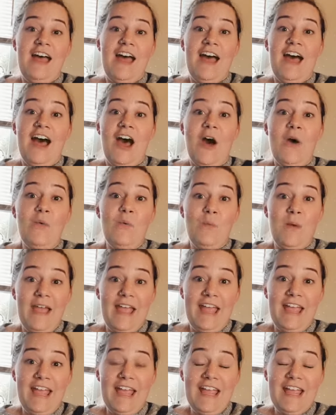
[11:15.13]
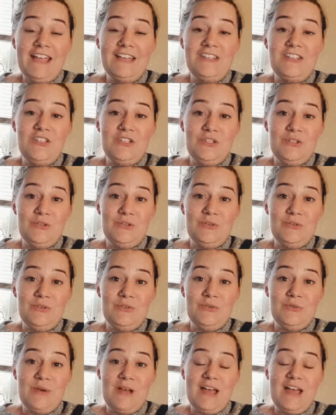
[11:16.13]
a way
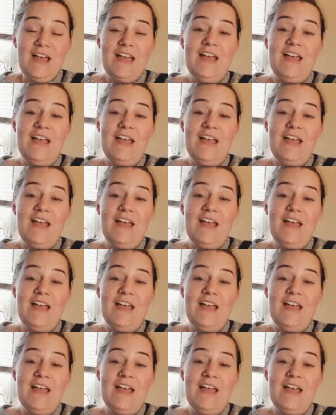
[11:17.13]
to